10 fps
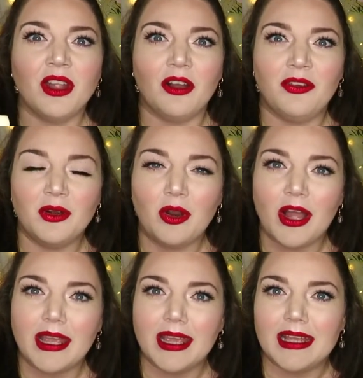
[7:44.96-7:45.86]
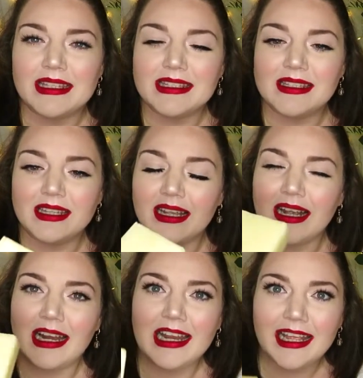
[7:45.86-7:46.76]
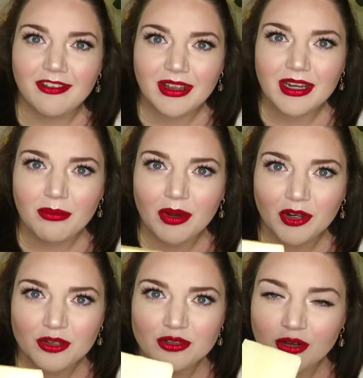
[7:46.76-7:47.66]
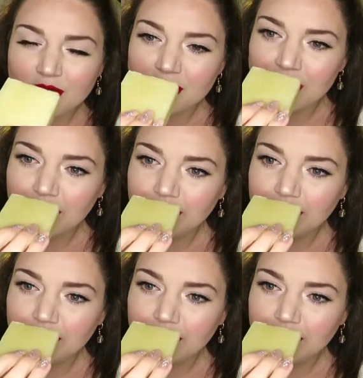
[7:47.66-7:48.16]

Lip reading: I feel like it's clearing my nostrils.